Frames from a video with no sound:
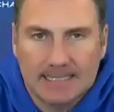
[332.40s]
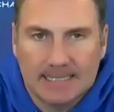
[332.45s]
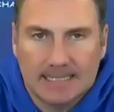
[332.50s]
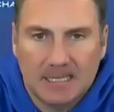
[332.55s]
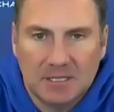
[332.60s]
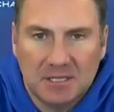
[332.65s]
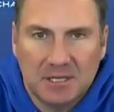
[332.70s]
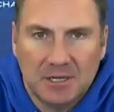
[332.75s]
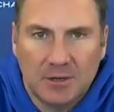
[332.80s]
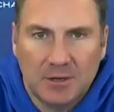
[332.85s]

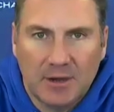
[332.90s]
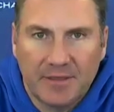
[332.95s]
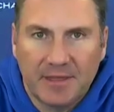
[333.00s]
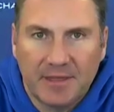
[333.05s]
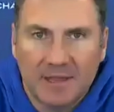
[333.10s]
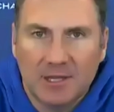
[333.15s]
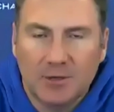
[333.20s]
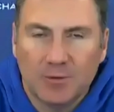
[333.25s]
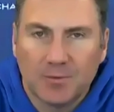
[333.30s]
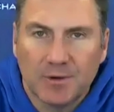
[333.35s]
You know, I
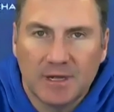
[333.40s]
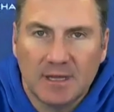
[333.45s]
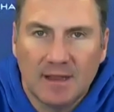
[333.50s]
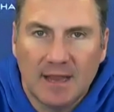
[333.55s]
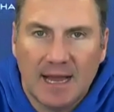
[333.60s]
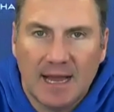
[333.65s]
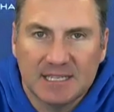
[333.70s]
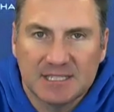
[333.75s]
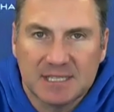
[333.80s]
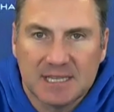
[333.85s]
think you
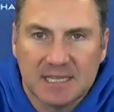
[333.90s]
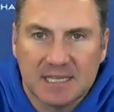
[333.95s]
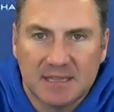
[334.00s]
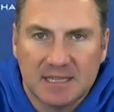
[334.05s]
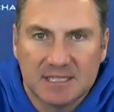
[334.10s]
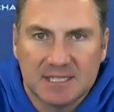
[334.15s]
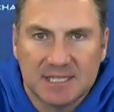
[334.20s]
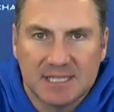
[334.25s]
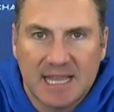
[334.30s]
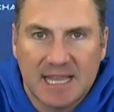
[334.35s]
realize that
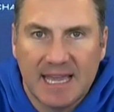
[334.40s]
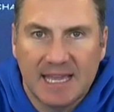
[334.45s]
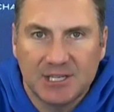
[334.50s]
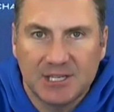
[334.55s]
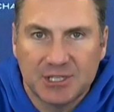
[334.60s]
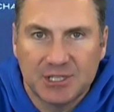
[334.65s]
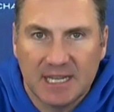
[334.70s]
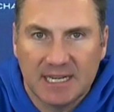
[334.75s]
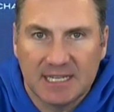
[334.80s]
the stage